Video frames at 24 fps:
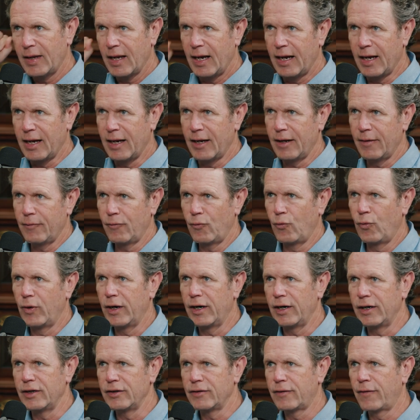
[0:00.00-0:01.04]

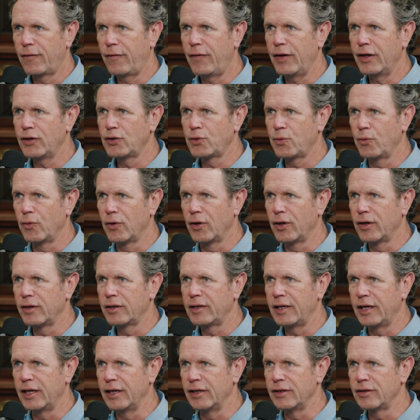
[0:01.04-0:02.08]
whereas finished
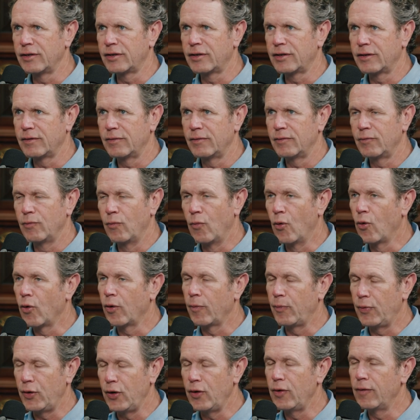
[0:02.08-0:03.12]
work is more
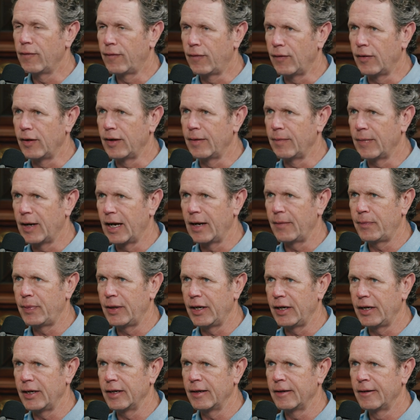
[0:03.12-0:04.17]
beautiful in my
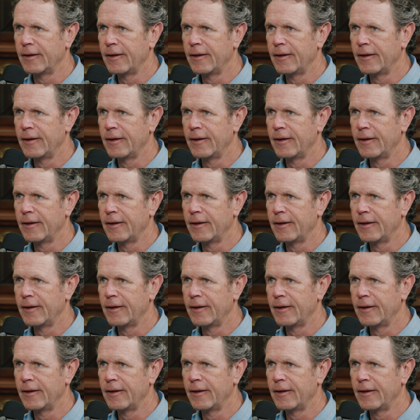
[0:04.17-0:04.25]
opinion.